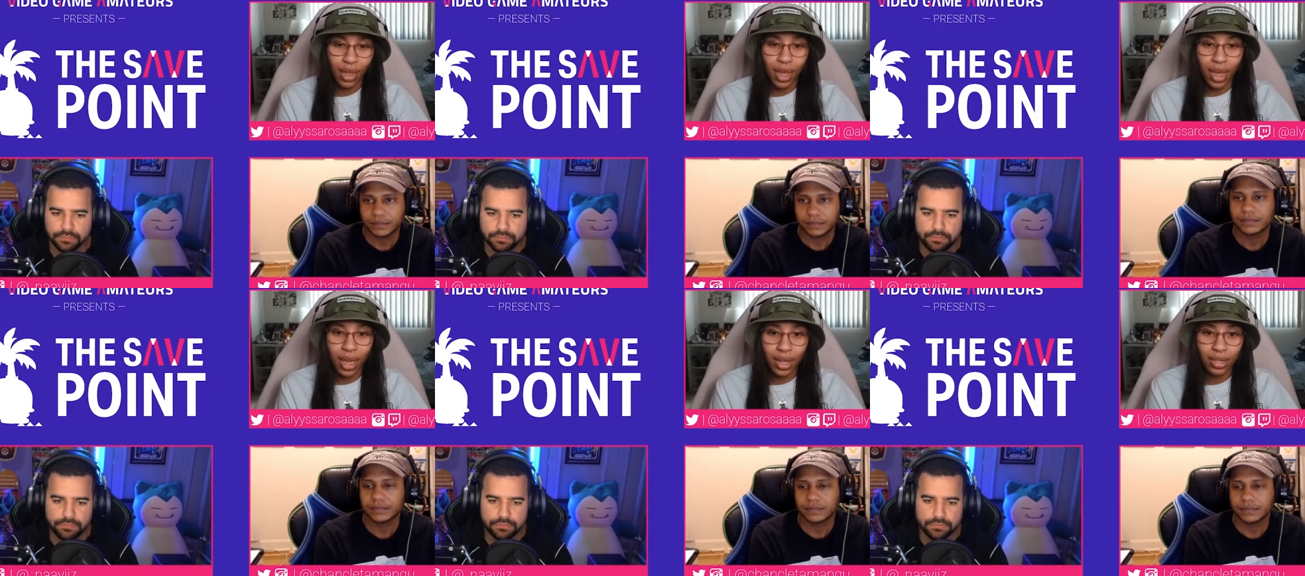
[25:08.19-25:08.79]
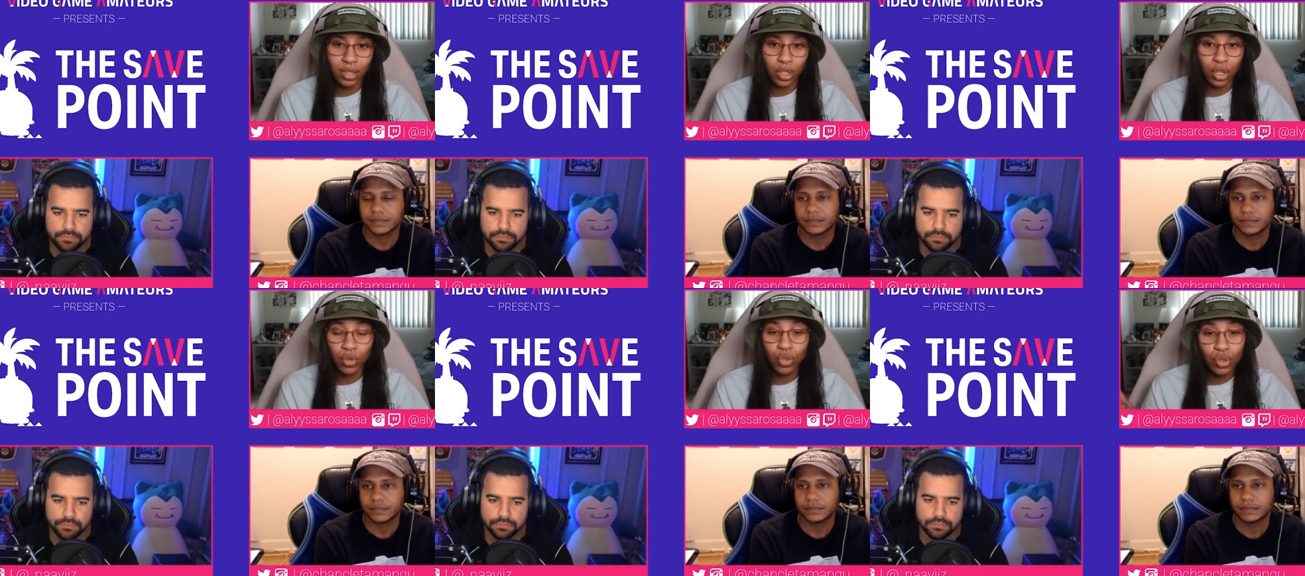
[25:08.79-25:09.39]
Speaker 1: And
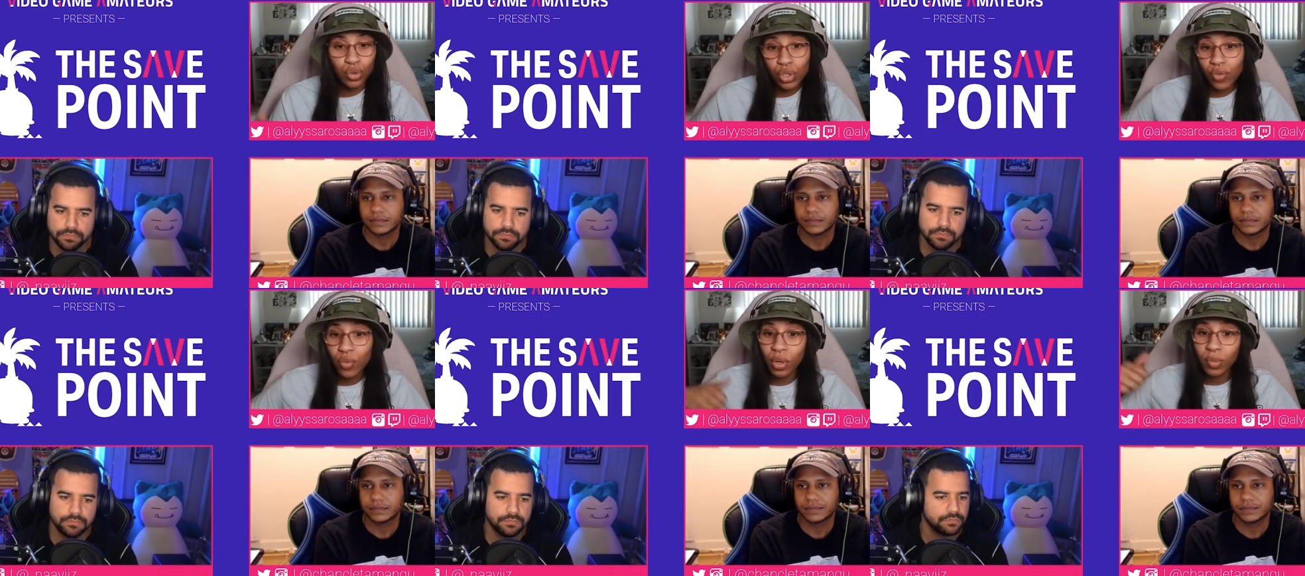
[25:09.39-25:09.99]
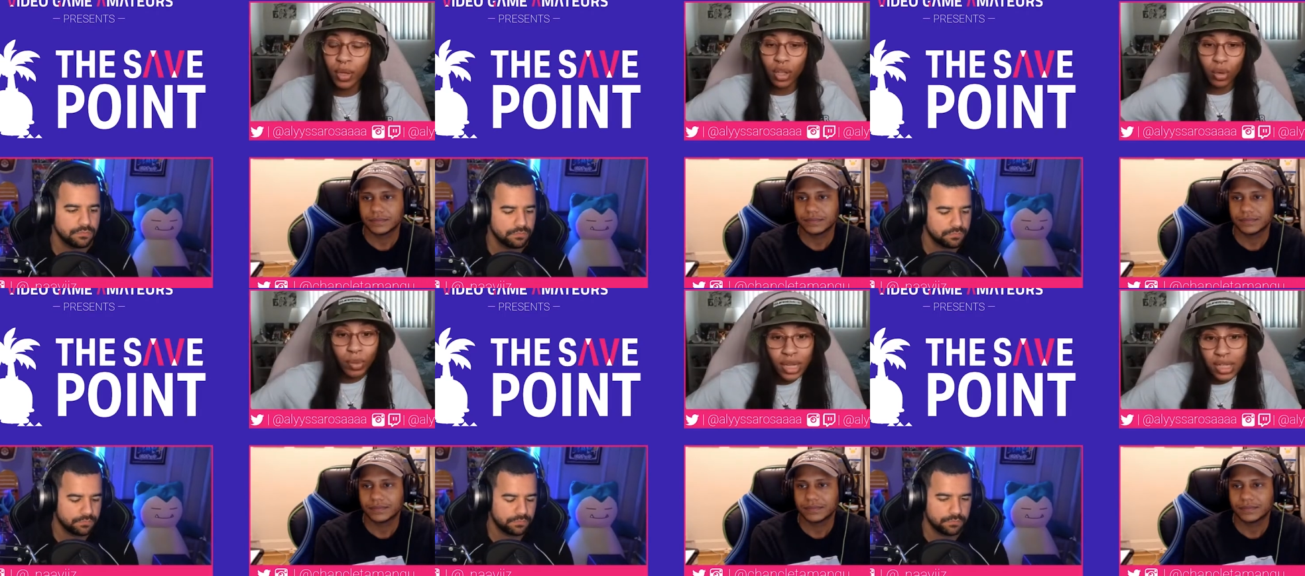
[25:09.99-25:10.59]
you choose if you want to play on
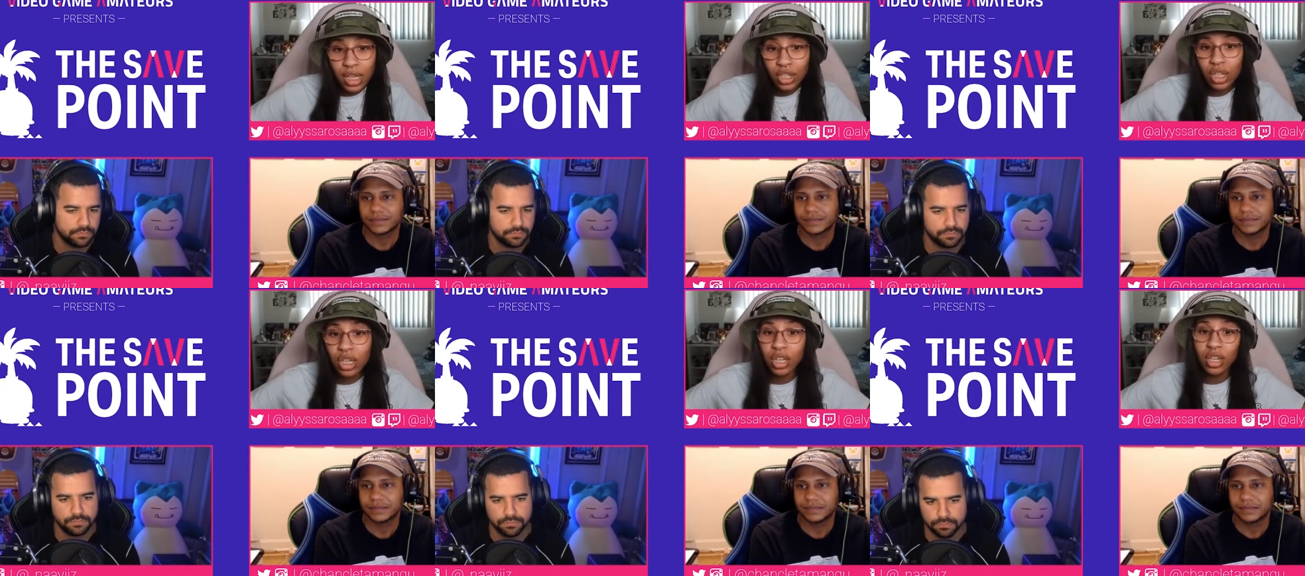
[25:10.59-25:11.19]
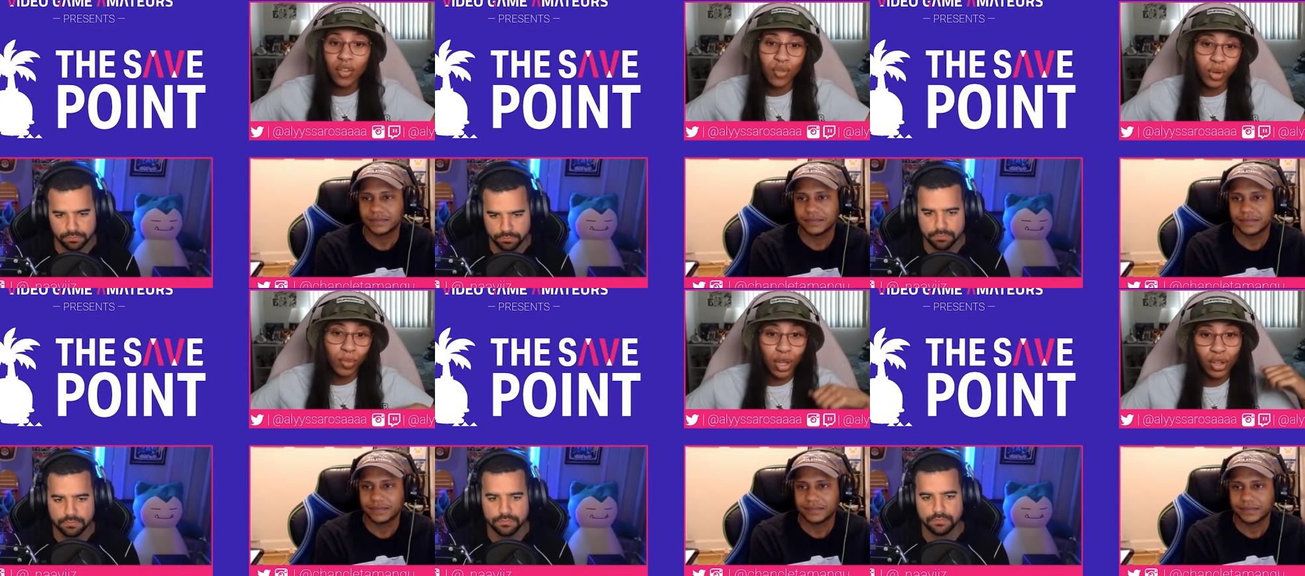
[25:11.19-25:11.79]
your PlayStation, if you
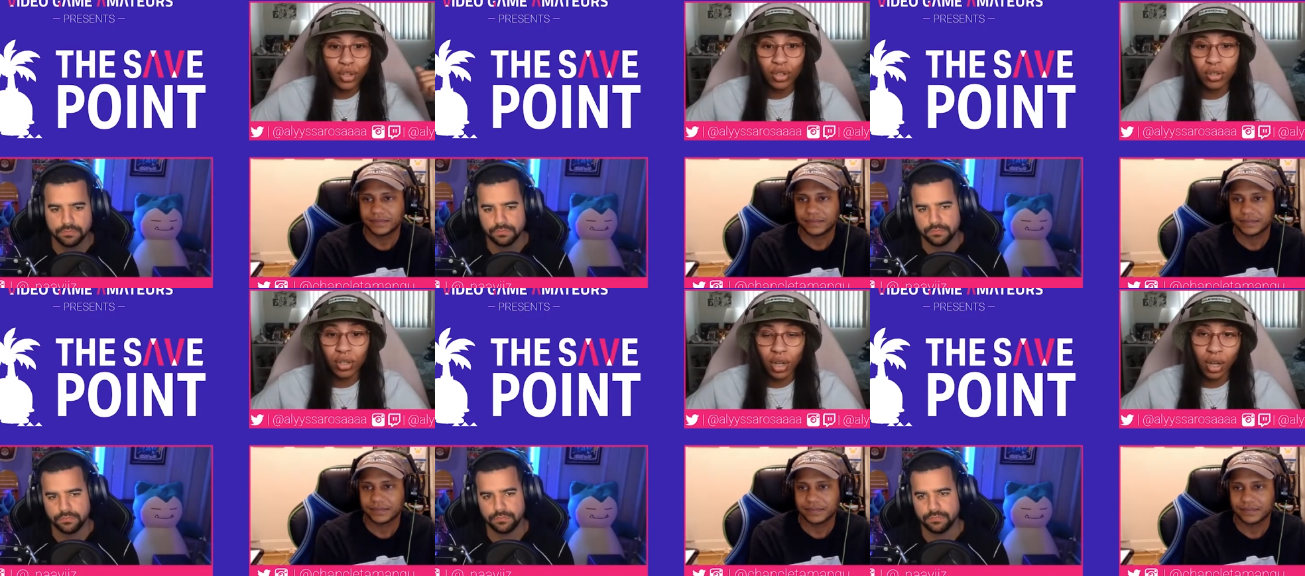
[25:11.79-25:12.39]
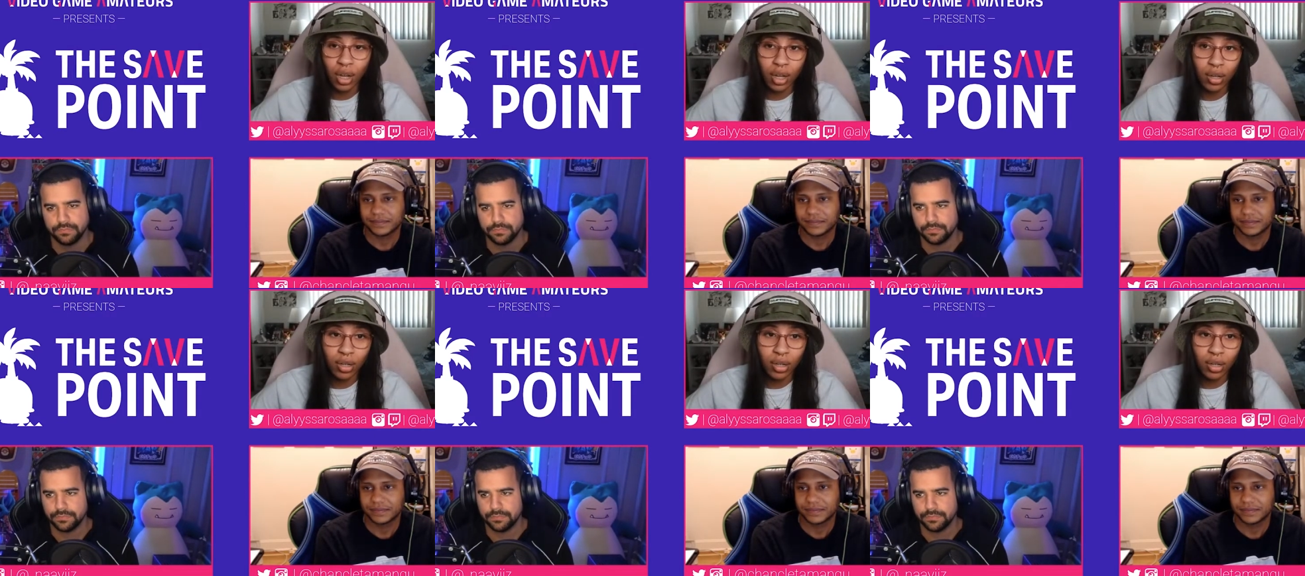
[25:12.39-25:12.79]
want to play on your uh,